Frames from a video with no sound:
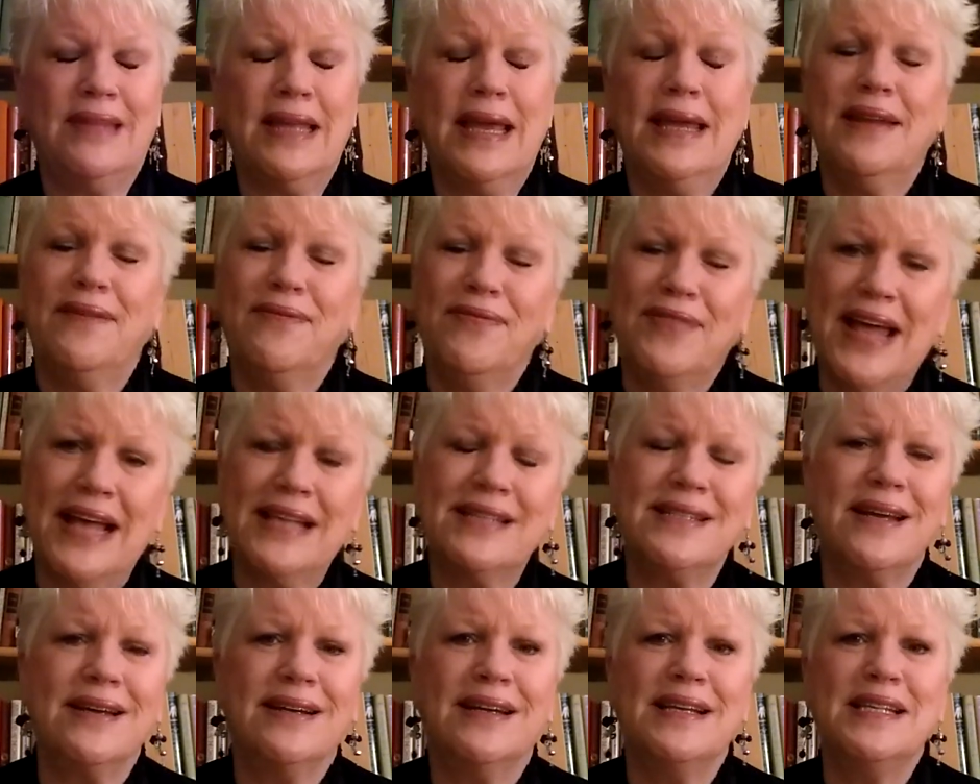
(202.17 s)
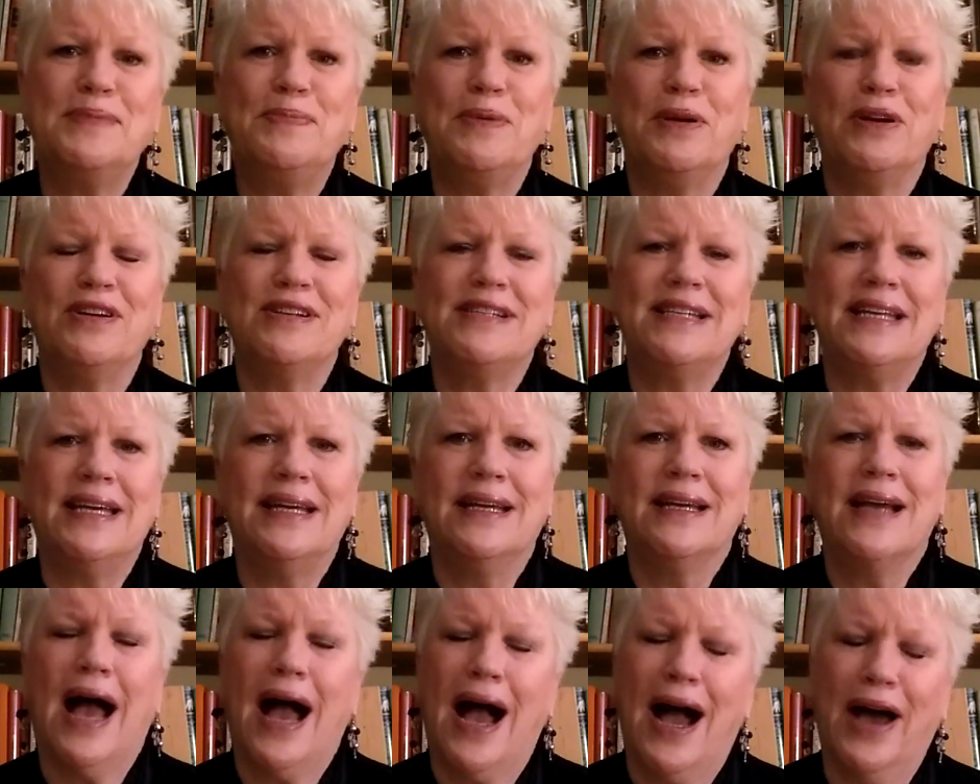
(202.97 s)
And if that's not
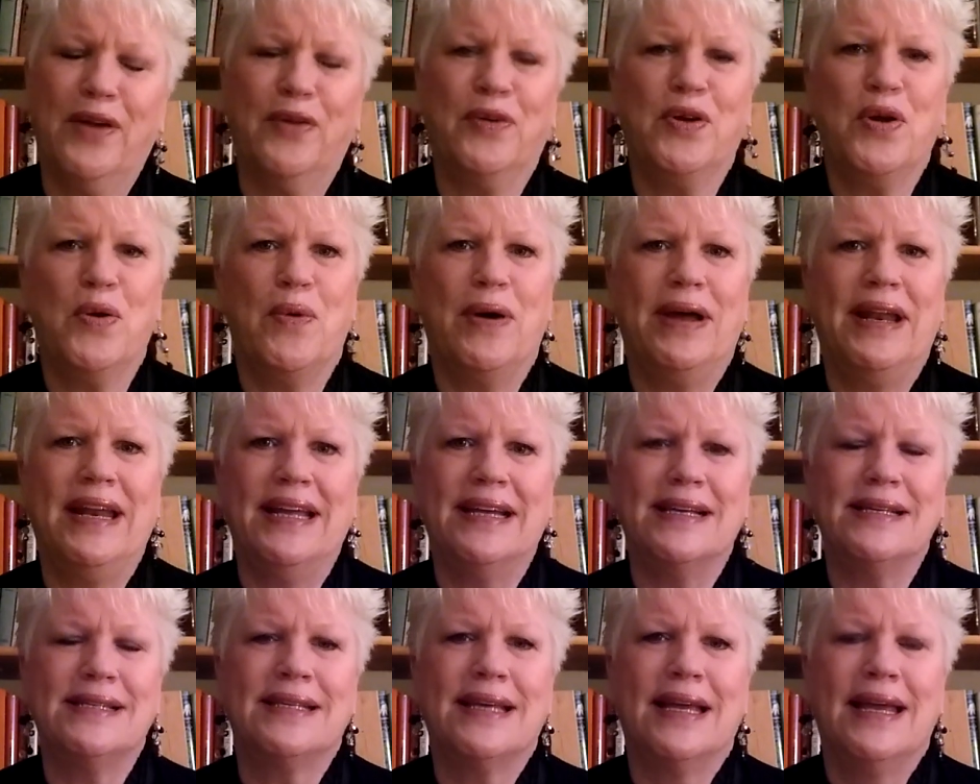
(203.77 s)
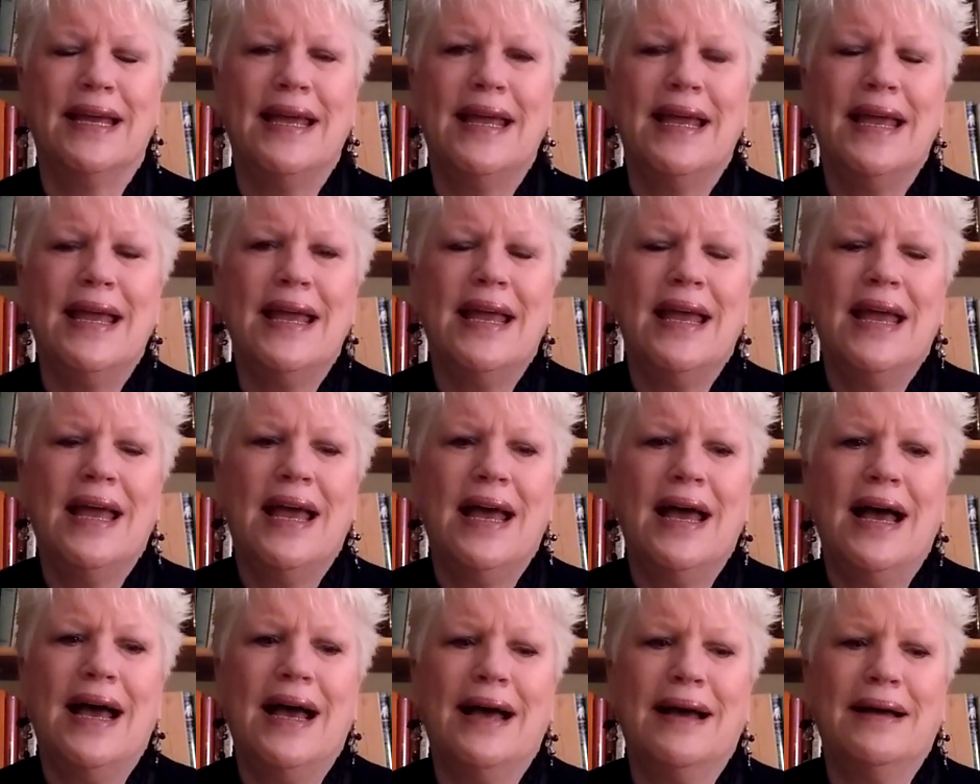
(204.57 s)
conspiracy, I don't know what is.
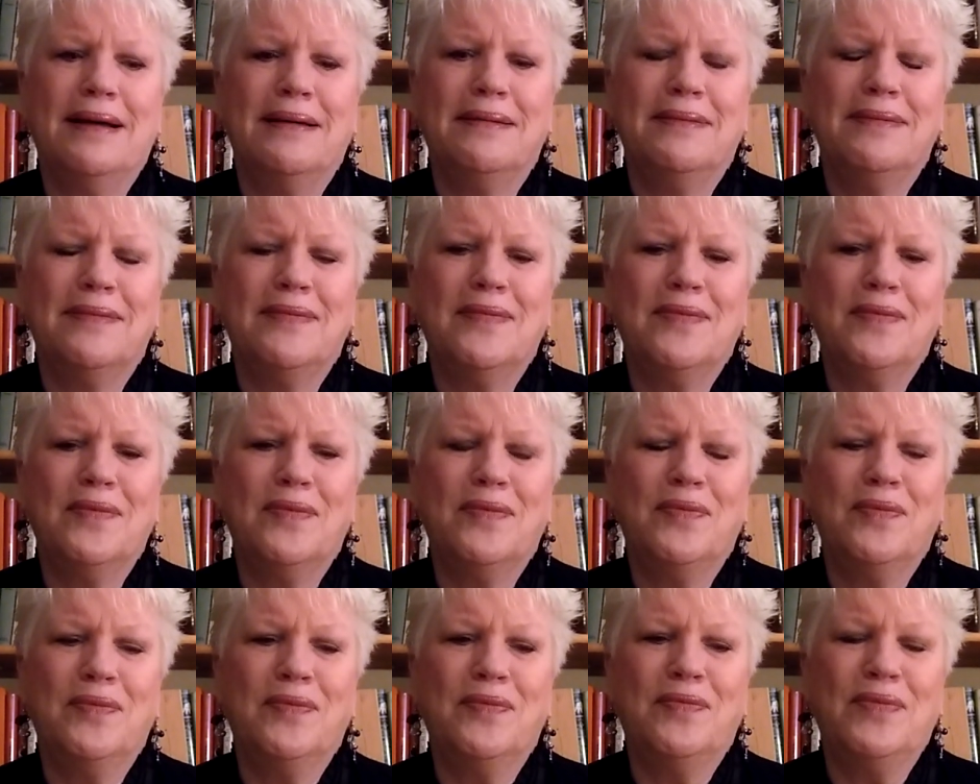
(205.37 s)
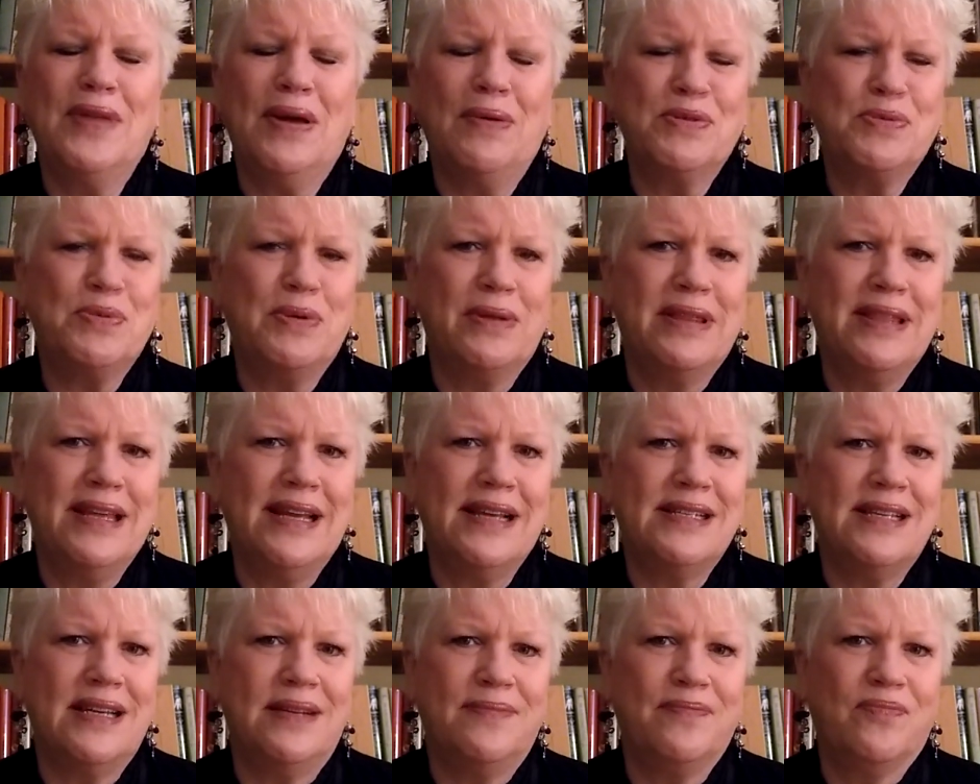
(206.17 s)
That was one of the
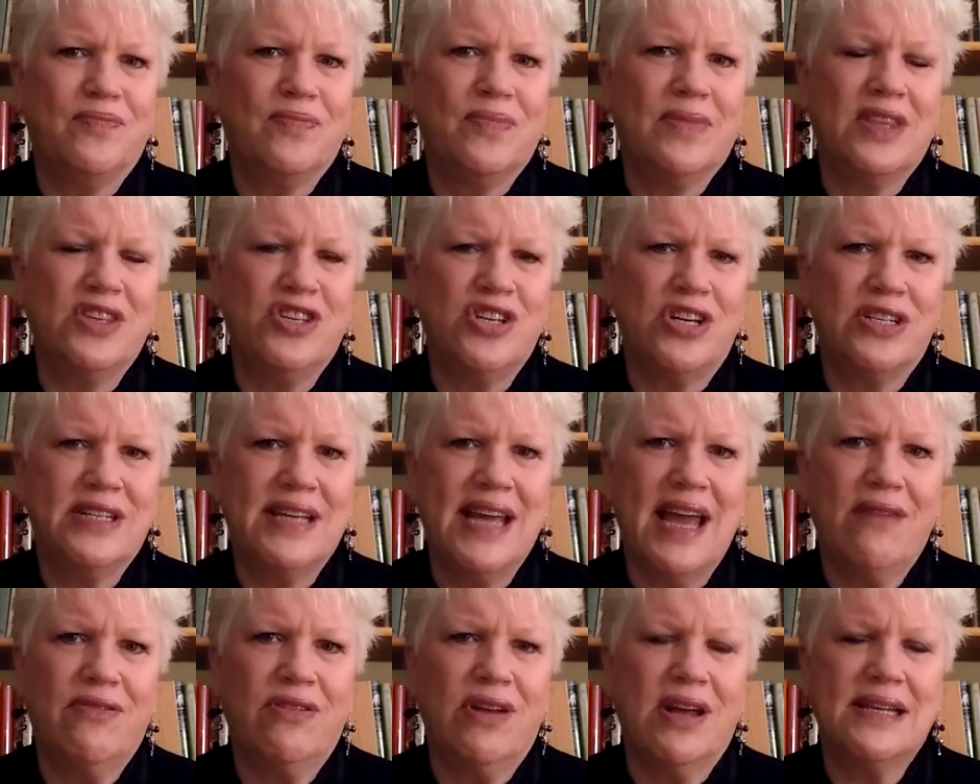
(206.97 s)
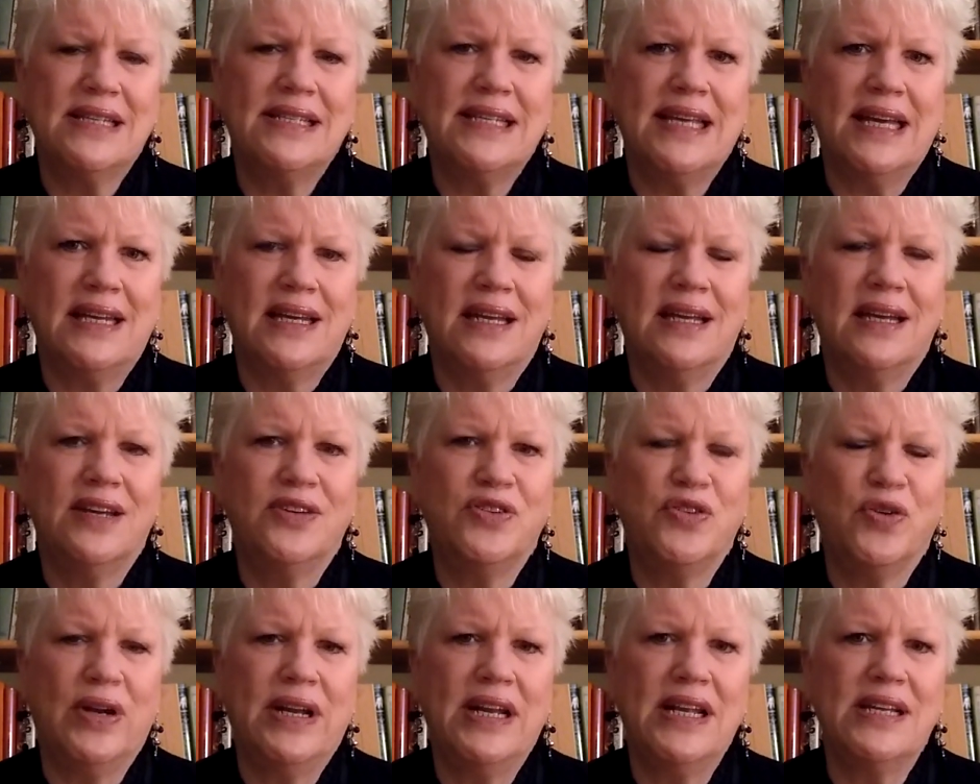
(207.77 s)
things that Judge Kavanaugh said
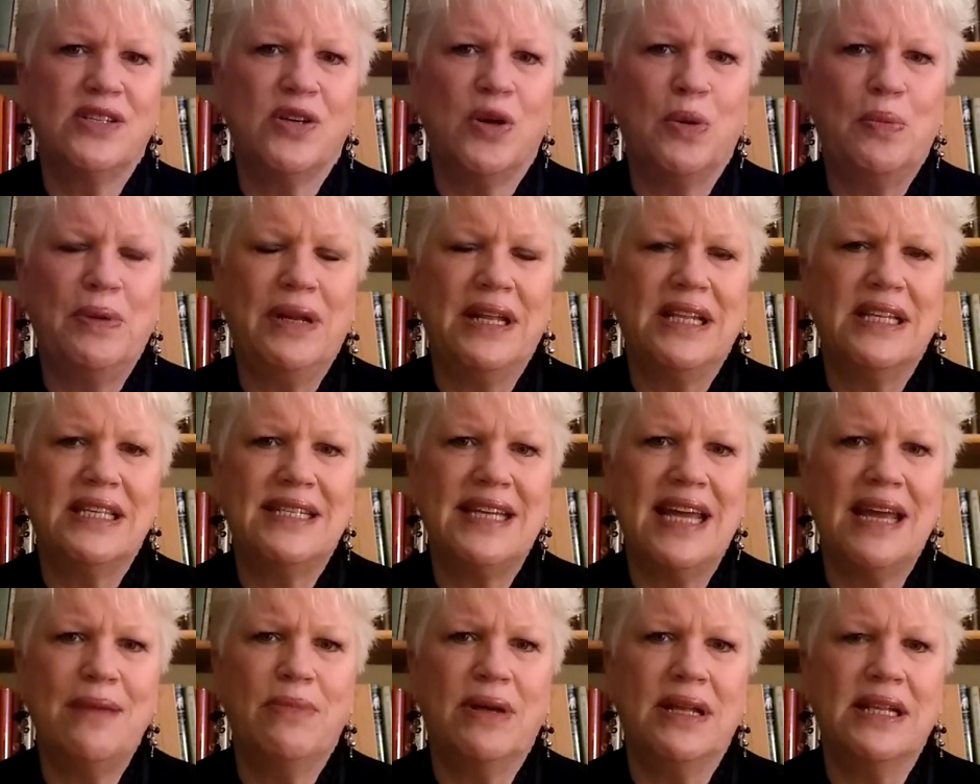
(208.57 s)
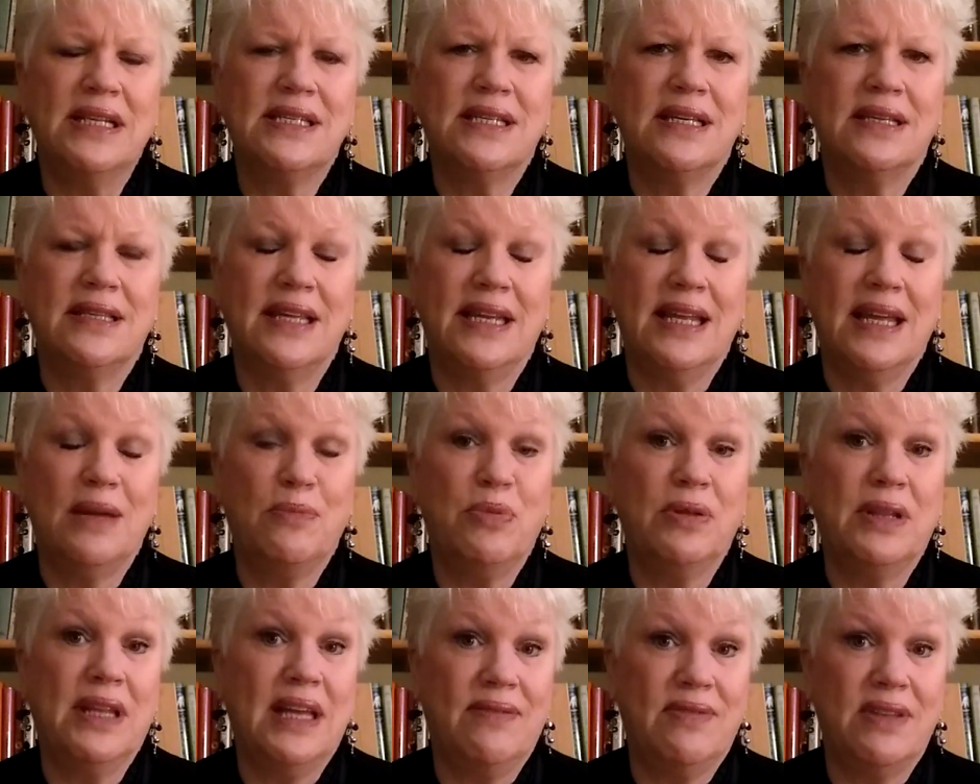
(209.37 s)
during his opening statements, that he
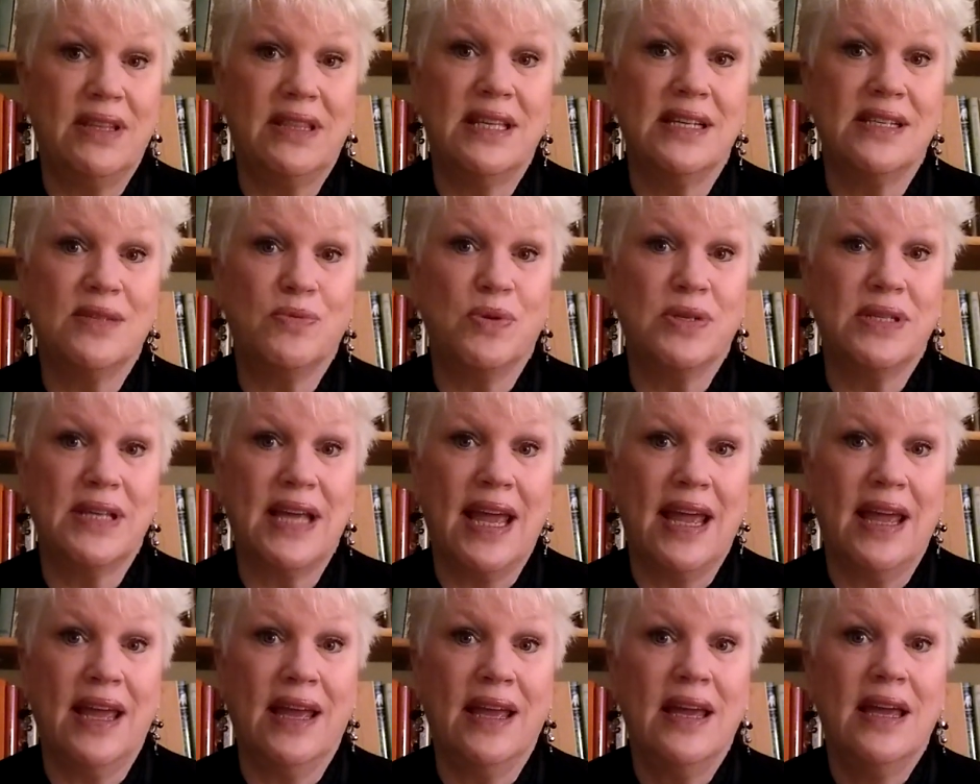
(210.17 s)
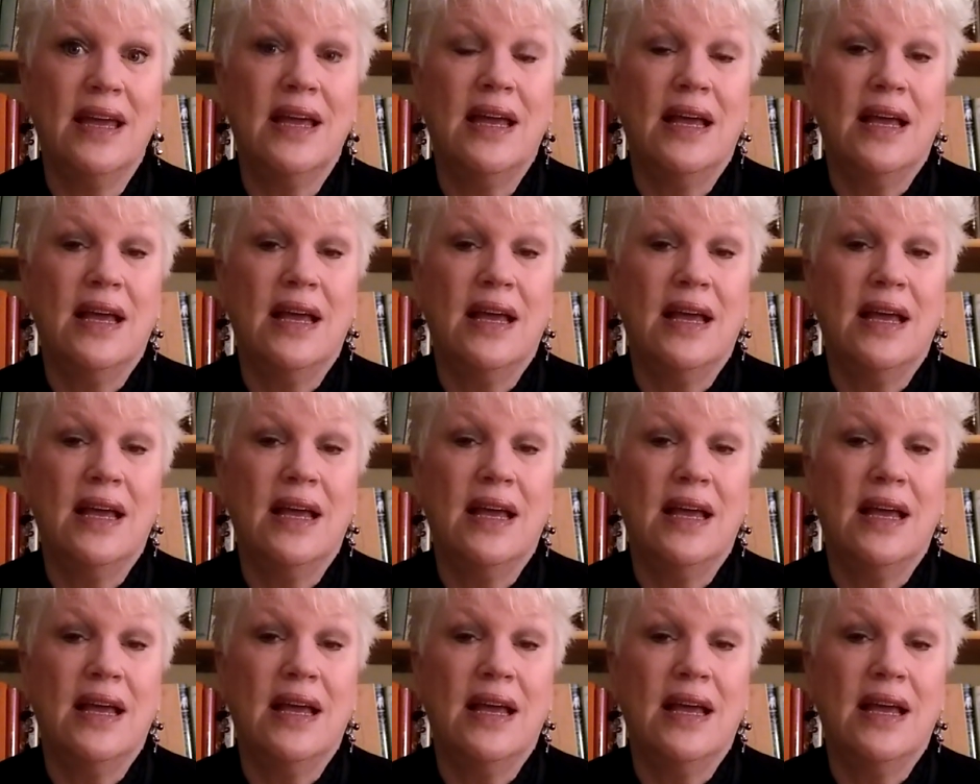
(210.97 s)
believed that this was a